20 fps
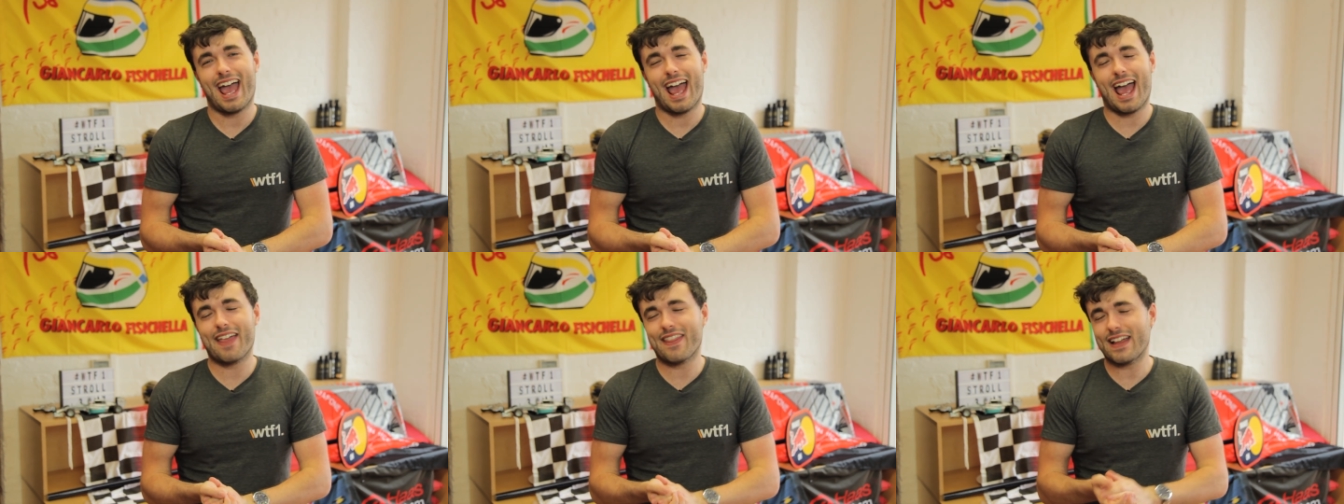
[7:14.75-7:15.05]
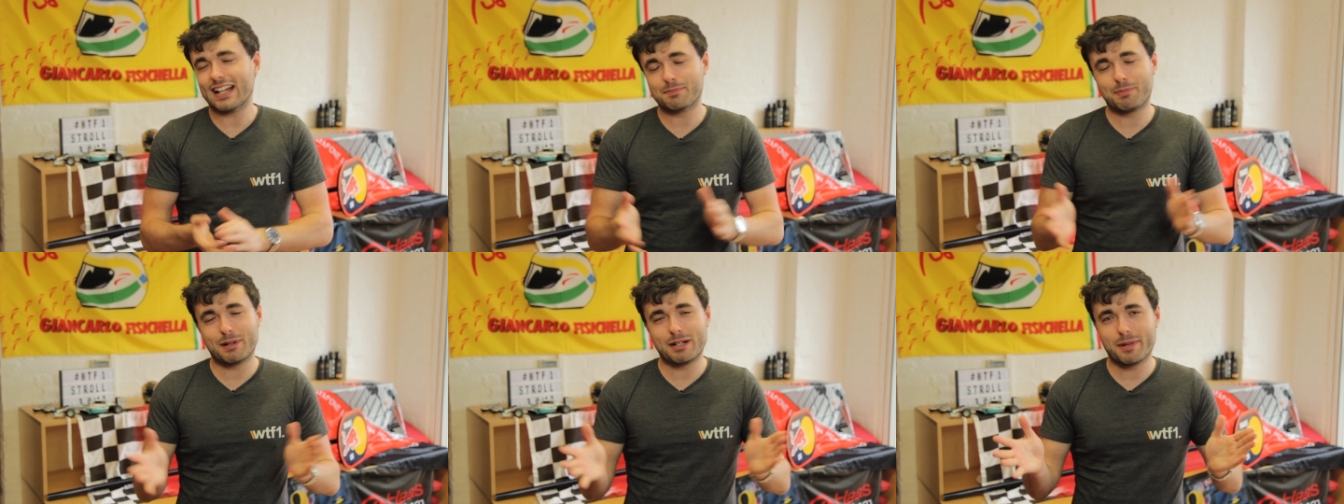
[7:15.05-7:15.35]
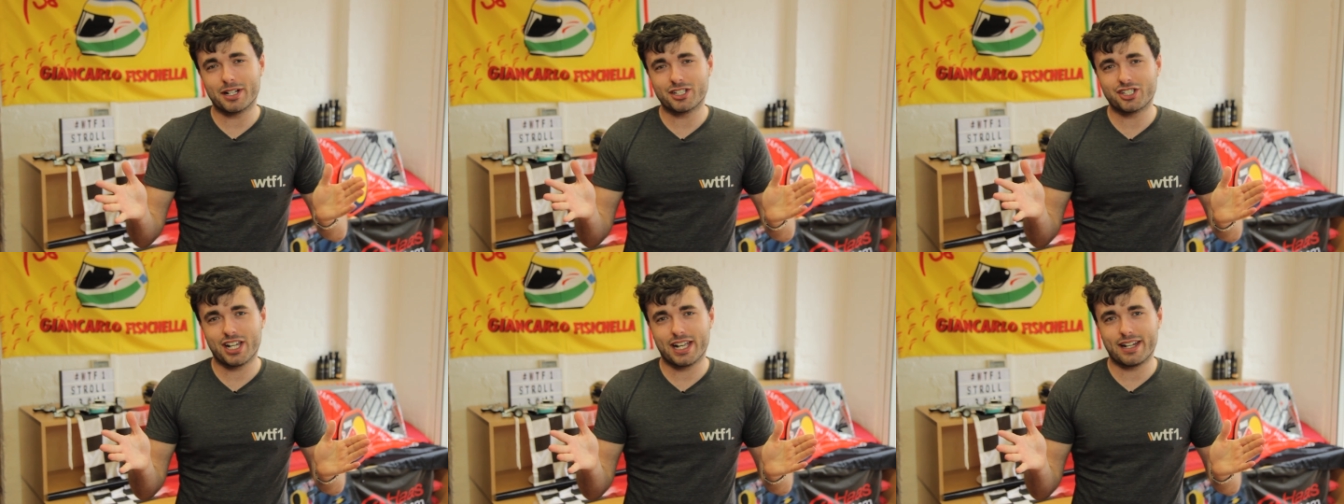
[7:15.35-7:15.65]
And that's pretty
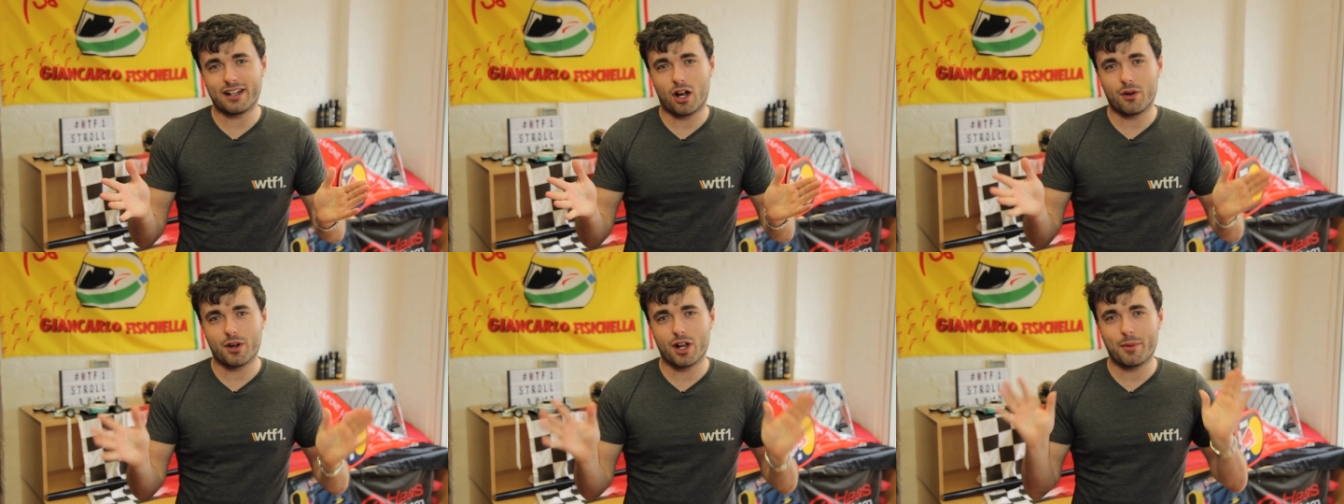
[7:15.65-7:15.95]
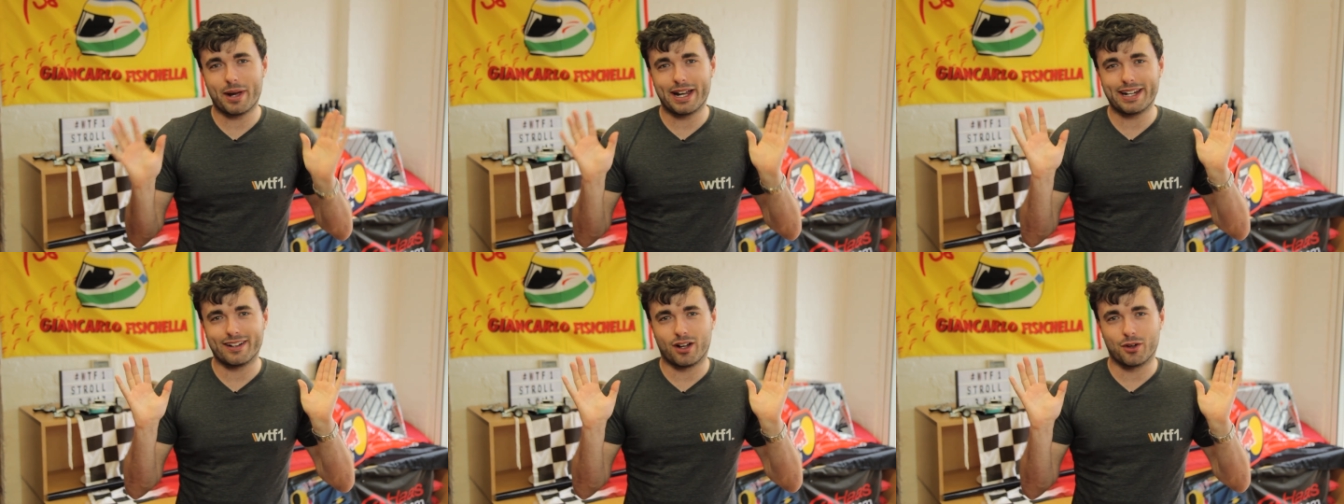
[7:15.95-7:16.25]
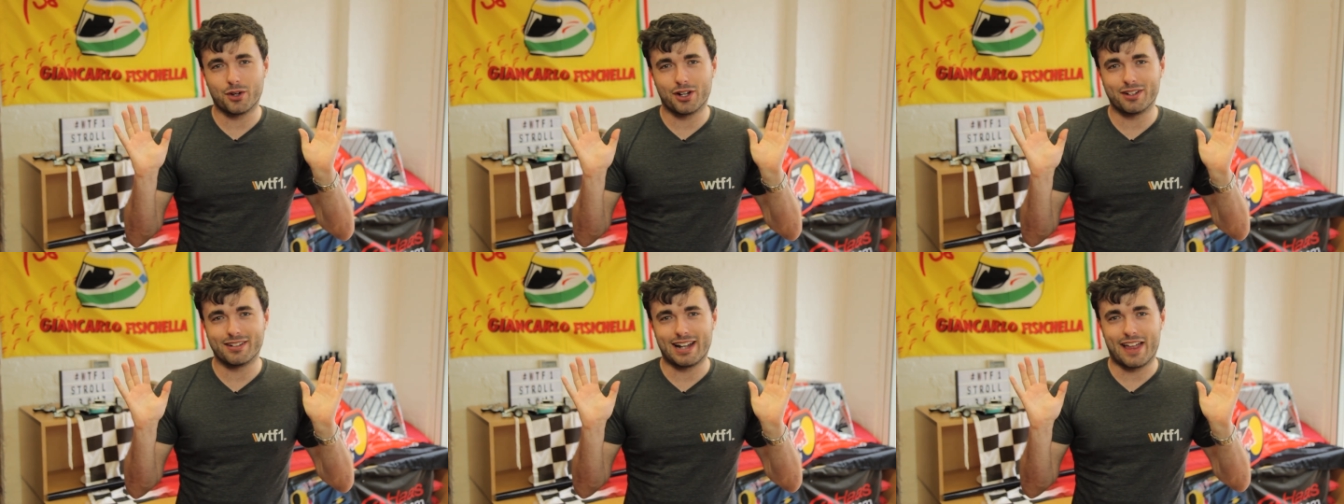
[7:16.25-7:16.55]
much it. Oh no, wait,
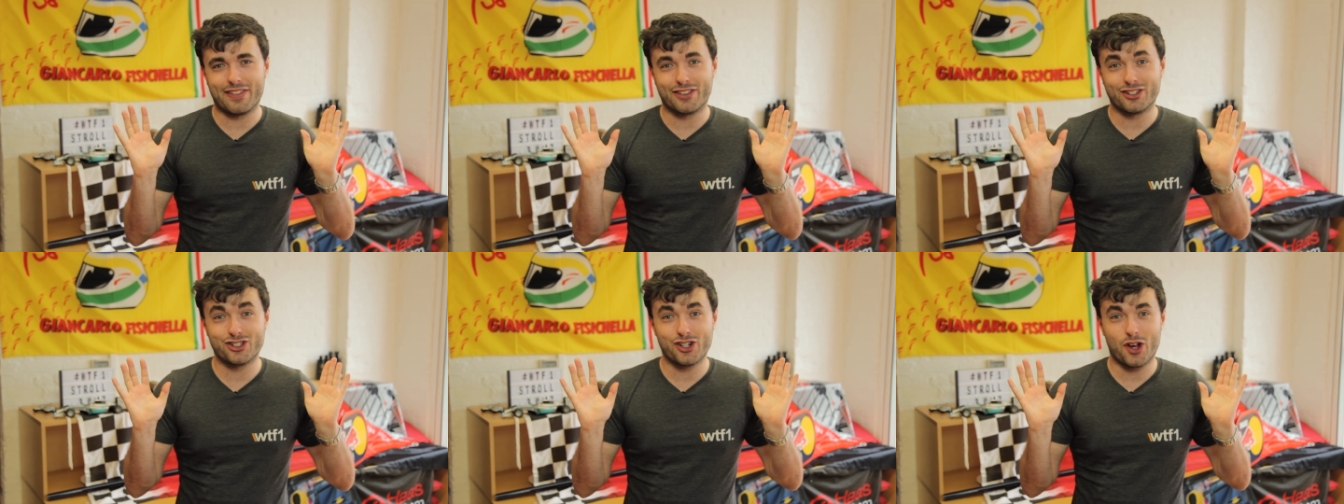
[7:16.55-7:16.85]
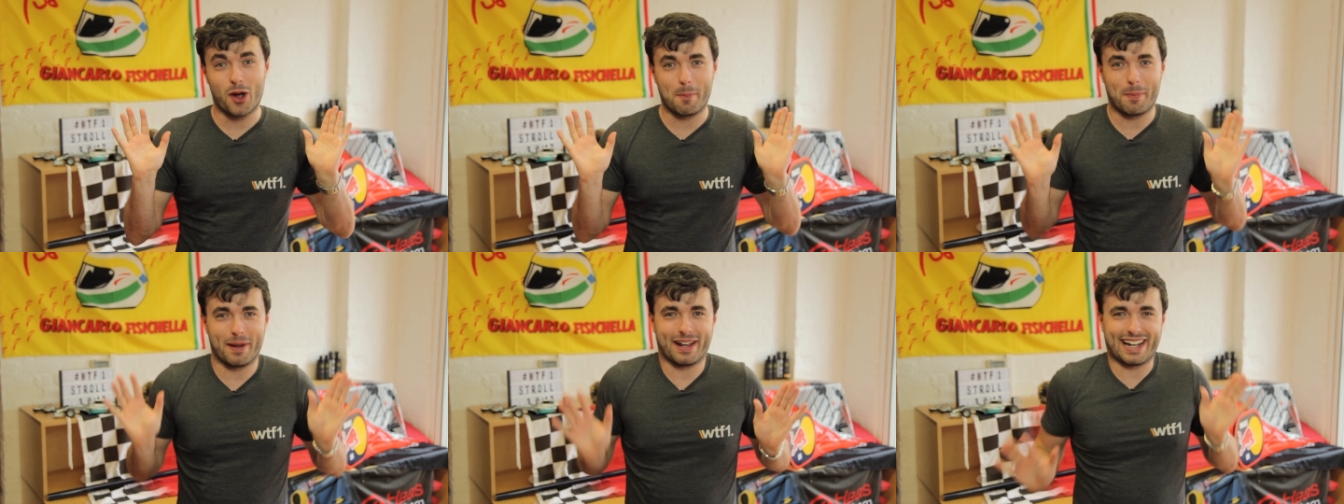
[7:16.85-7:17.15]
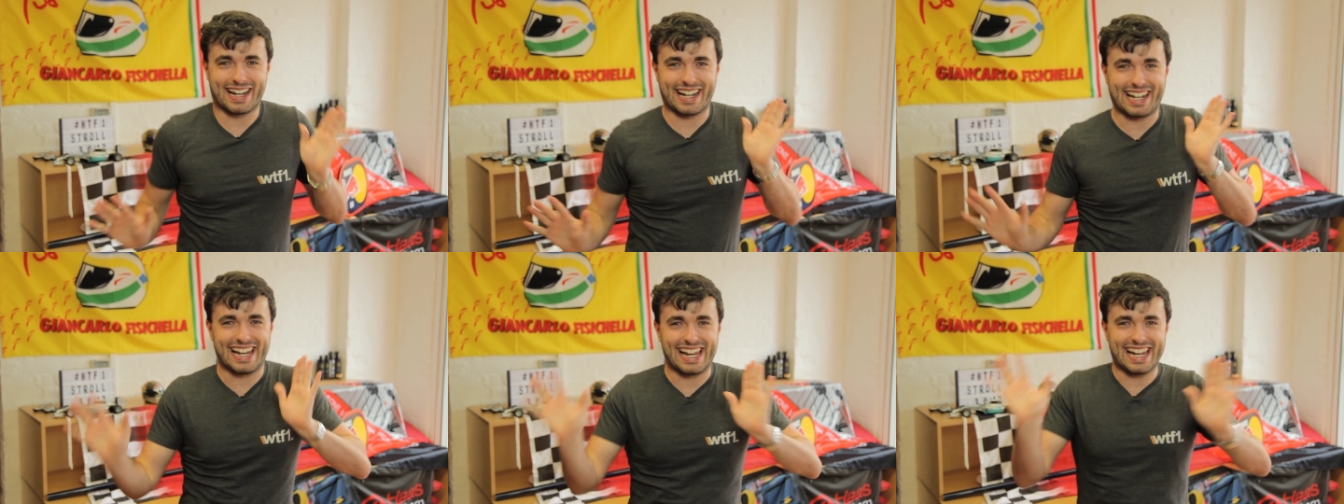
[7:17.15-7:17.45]
hold on, and the shop.
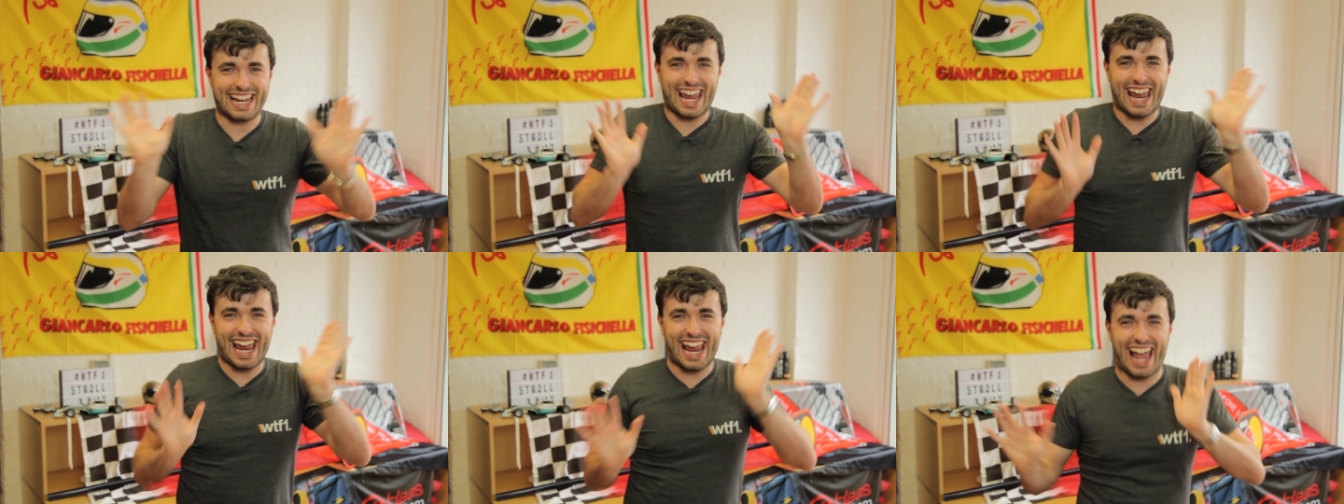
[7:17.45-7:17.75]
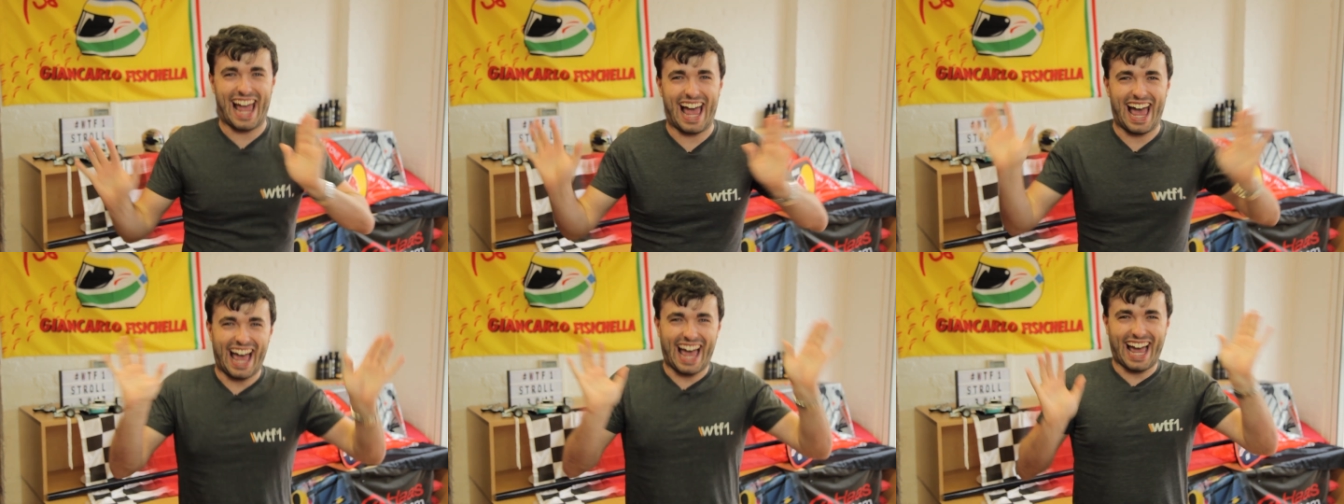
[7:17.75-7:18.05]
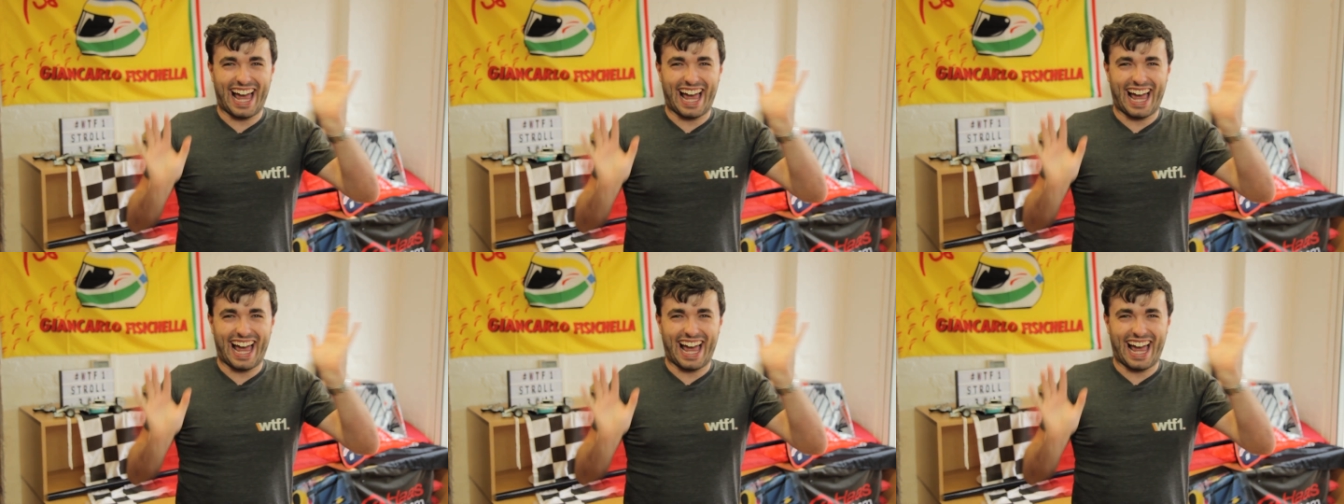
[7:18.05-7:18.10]
Click here.